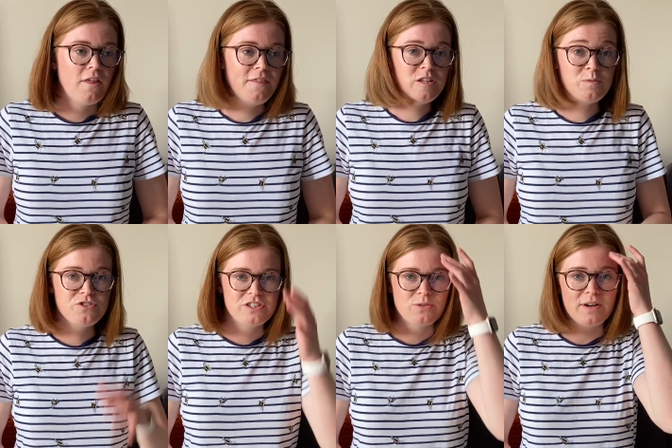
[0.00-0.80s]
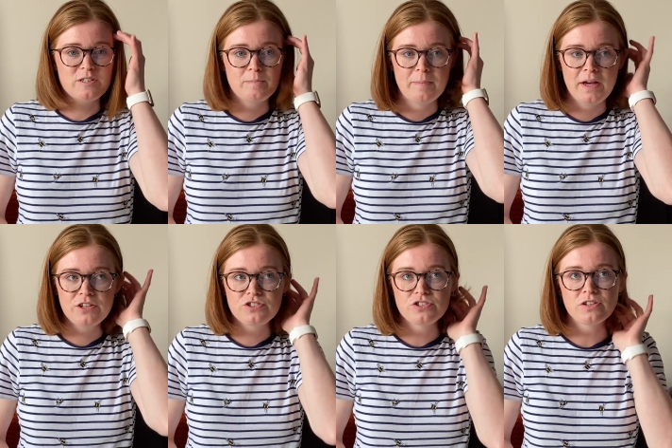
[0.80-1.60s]
this project is quite
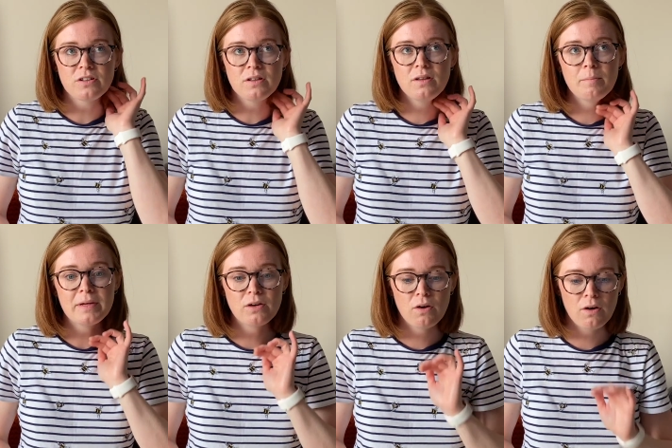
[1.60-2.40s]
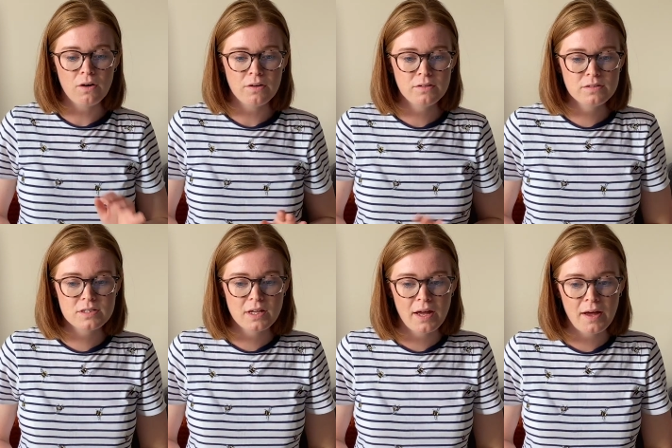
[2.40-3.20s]
special because
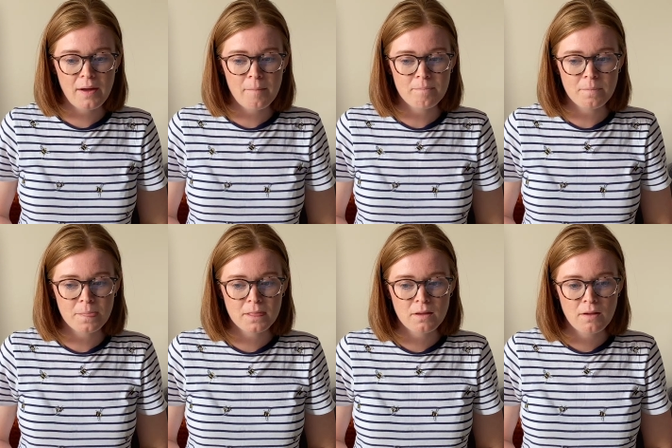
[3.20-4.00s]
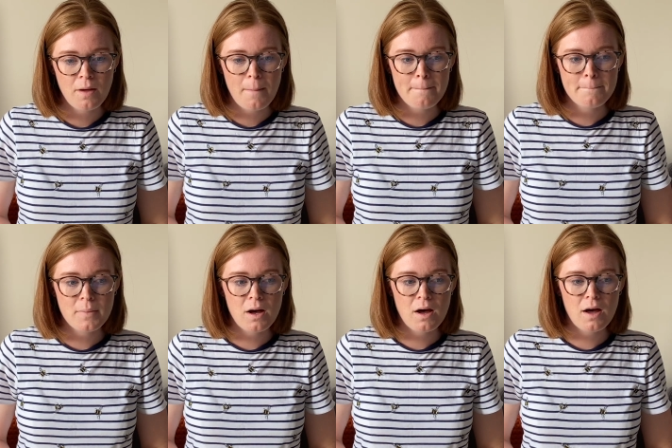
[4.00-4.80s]

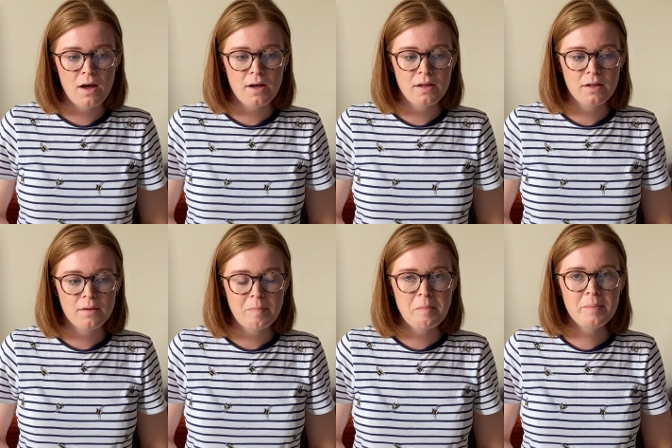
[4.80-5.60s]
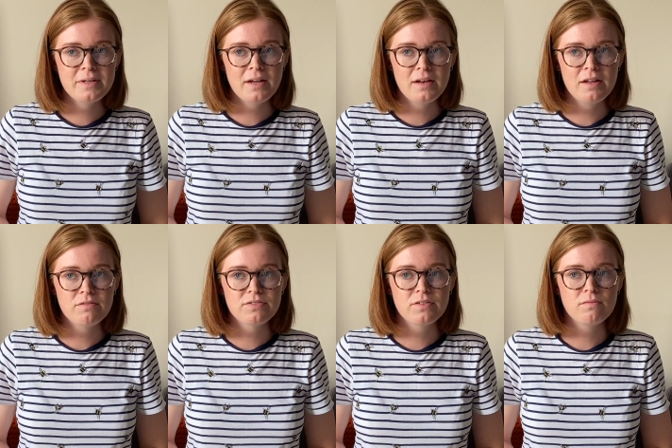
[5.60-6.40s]
my mum and dad live
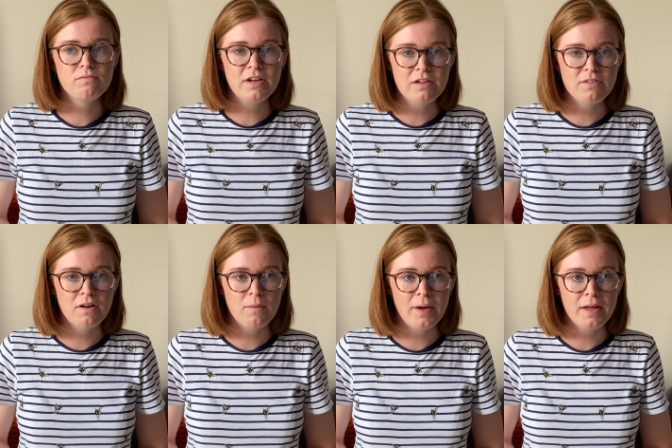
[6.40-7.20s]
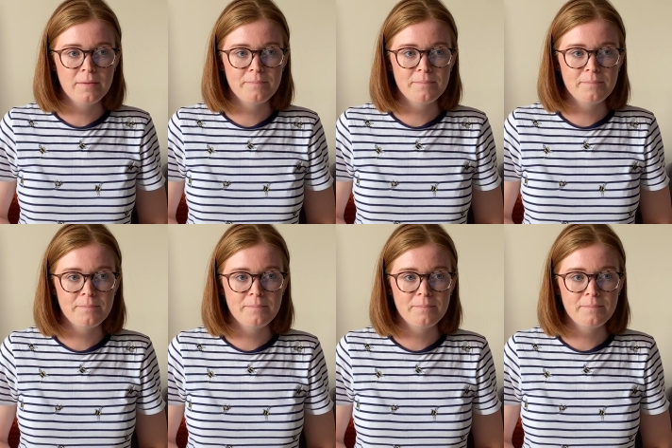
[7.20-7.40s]
really far away.